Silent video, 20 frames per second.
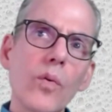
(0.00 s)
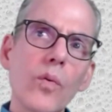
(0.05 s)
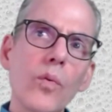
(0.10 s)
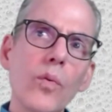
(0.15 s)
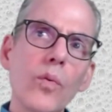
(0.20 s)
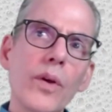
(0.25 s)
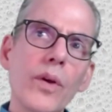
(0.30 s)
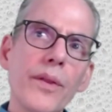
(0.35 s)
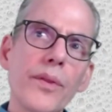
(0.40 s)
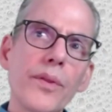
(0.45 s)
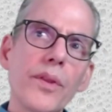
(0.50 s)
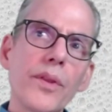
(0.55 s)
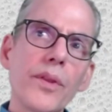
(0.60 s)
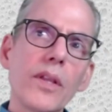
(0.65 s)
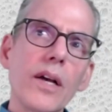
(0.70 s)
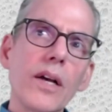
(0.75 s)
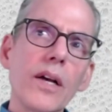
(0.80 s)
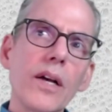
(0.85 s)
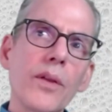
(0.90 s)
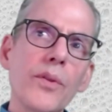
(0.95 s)
with
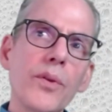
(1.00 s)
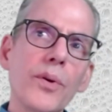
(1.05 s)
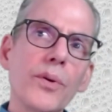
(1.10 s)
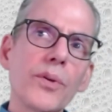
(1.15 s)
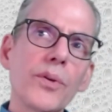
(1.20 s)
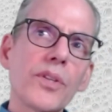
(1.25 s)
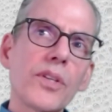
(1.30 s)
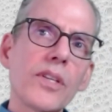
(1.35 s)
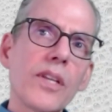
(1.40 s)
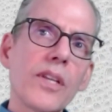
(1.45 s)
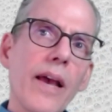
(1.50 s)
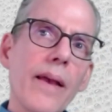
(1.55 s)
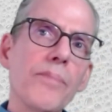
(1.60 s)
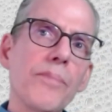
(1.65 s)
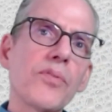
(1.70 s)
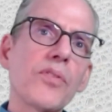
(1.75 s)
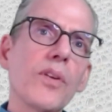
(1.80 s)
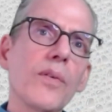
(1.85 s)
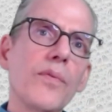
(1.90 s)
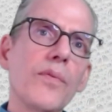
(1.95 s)
other
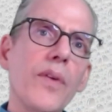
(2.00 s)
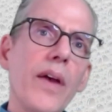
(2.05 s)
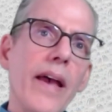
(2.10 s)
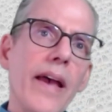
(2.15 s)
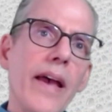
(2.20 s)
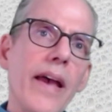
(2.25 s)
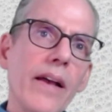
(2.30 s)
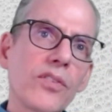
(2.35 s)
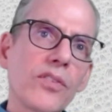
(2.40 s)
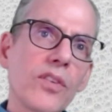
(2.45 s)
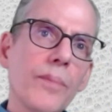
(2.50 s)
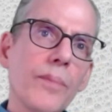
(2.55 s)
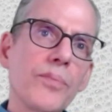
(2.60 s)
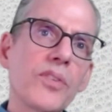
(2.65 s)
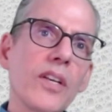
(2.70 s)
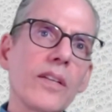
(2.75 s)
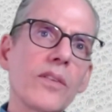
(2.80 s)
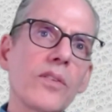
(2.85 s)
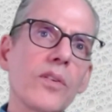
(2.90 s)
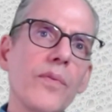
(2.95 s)
types of
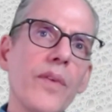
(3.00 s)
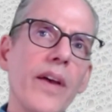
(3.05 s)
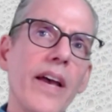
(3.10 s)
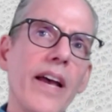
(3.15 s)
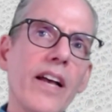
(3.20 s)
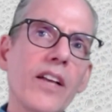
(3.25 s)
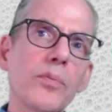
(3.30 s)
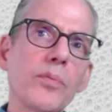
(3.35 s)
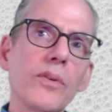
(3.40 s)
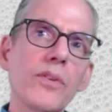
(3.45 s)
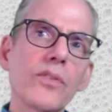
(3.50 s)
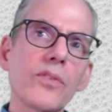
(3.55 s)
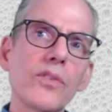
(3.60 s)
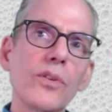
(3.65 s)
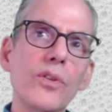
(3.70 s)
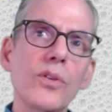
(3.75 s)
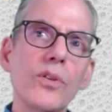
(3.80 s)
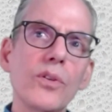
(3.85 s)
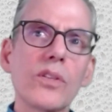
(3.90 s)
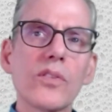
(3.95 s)
subsets of asthma.
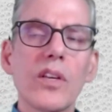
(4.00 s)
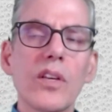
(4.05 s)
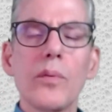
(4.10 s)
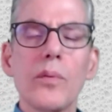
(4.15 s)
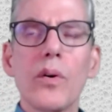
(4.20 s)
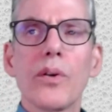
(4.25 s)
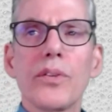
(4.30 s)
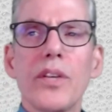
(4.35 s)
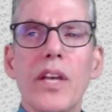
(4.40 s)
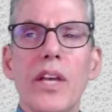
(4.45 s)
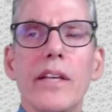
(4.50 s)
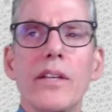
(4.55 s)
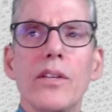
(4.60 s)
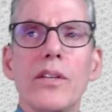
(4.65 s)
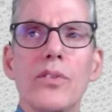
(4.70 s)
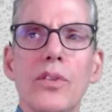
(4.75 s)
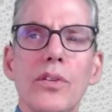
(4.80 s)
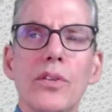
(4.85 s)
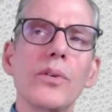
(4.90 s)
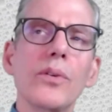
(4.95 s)
So you could say, well, yeah,
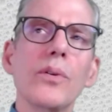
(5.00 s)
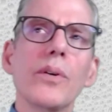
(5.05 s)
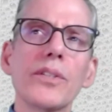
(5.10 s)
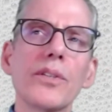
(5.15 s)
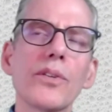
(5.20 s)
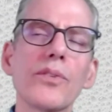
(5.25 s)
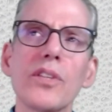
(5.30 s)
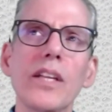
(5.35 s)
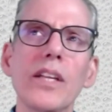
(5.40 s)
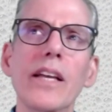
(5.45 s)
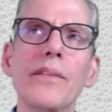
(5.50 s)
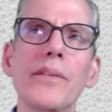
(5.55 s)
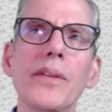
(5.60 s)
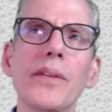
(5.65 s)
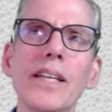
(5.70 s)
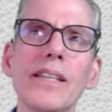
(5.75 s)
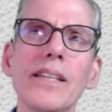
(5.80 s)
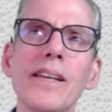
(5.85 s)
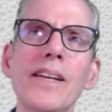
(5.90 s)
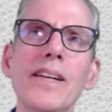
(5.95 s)
you do. You understand
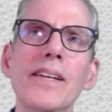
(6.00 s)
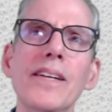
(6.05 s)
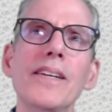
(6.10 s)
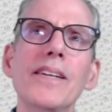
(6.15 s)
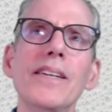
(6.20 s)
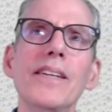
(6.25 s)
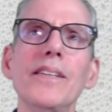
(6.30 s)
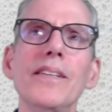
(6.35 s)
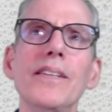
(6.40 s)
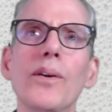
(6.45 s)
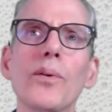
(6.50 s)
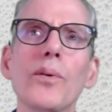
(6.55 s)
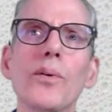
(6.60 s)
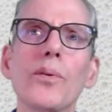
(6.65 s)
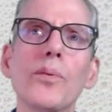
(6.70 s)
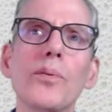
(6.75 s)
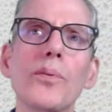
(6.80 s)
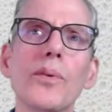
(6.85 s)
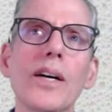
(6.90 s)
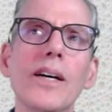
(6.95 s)
that,
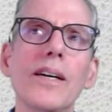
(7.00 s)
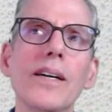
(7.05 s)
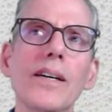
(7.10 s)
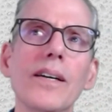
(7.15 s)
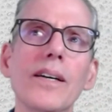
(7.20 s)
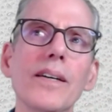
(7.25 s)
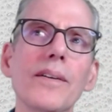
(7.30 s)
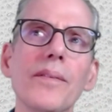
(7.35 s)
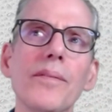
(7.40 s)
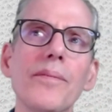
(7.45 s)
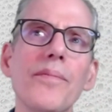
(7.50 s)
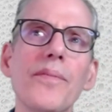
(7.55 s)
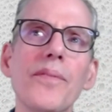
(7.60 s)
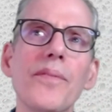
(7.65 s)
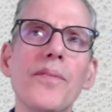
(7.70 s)
IL-8,